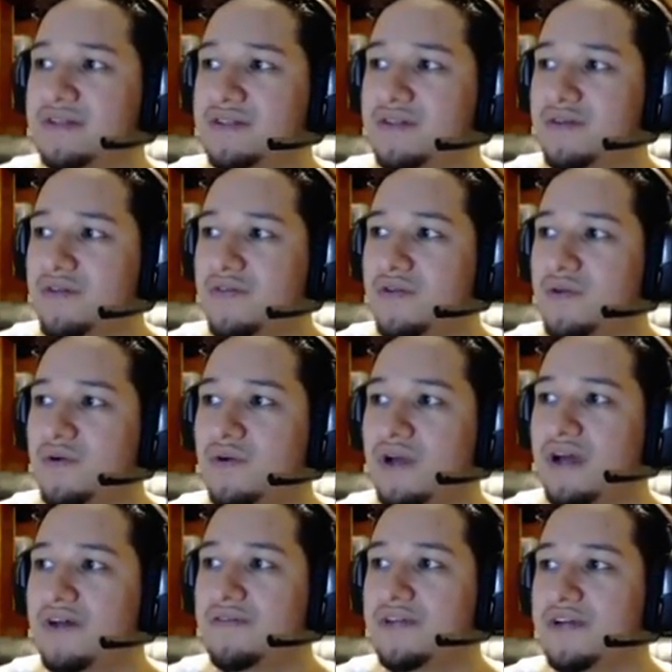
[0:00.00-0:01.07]
So if you
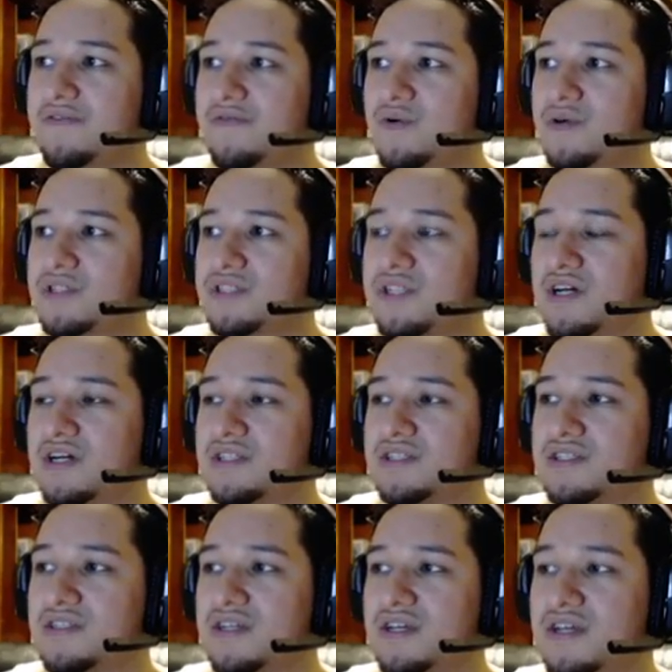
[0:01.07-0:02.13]
have like 4 slots,